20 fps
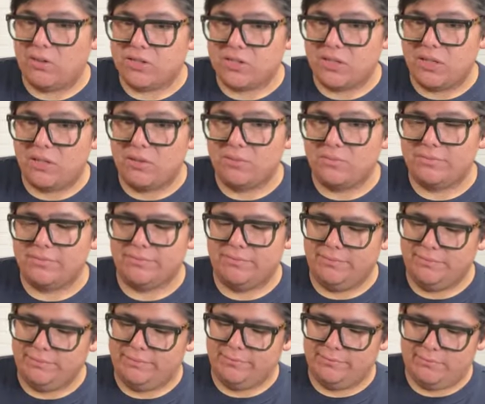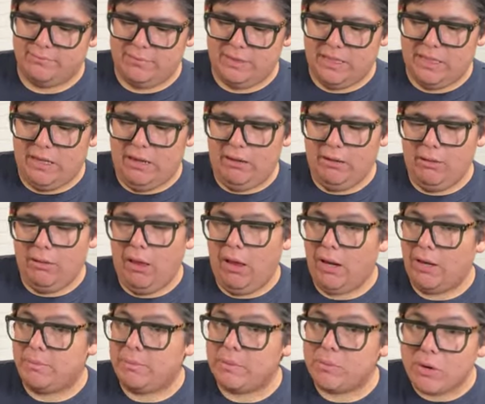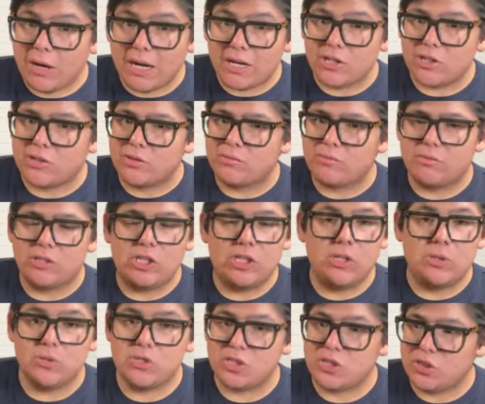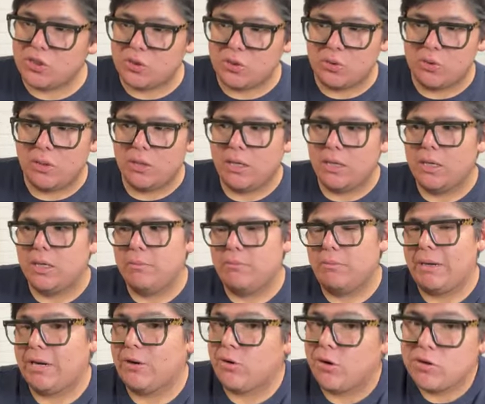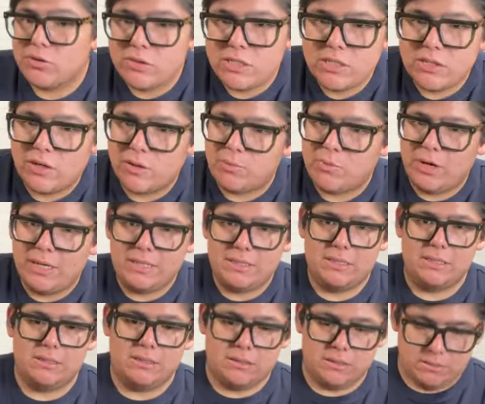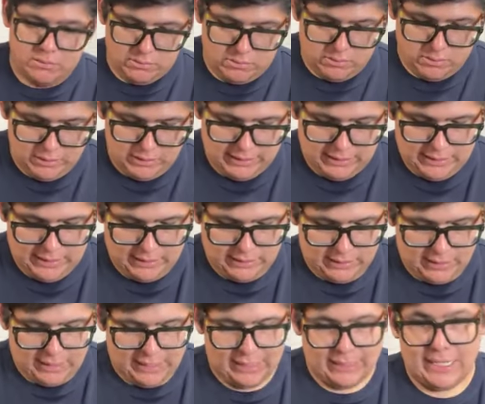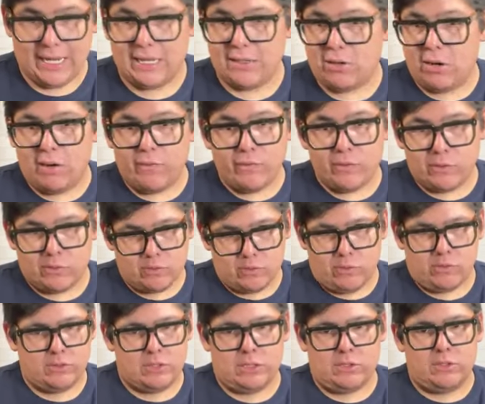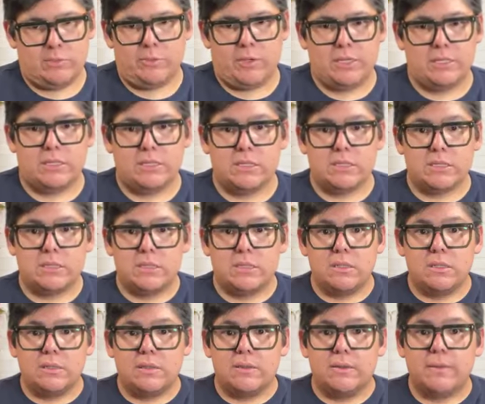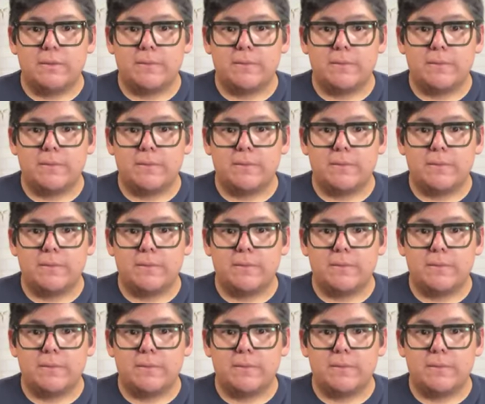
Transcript: Also, a lot of people got used to my grocery store prices, and I can't offer those grocery store prices.